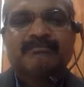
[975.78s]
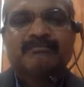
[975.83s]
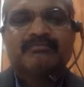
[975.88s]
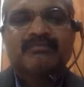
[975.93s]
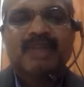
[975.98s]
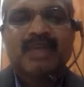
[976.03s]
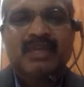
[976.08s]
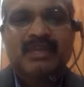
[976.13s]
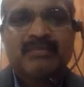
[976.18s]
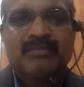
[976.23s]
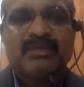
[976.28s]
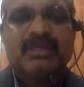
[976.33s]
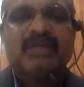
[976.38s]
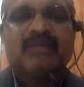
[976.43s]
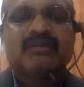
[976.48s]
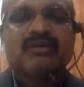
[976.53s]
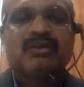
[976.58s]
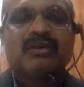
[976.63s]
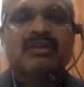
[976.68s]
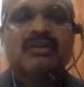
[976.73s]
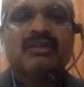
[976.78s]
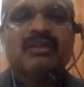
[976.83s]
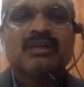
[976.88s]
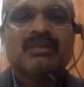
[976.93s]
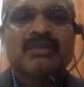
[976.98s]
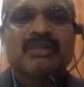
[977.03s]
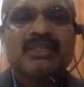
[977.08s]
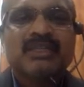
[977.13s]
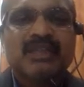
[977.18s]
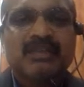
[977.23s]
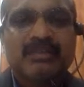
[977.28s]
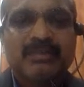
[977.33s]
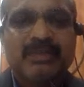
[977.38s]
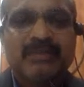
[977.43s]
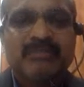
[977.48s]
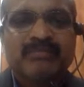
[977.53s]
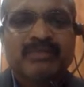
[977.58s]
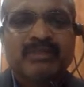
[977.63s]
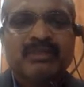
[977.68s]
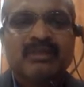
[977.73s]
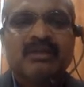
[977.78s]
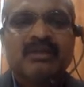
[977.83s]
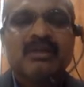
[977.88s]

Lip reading: I repeat, on the commercial paper,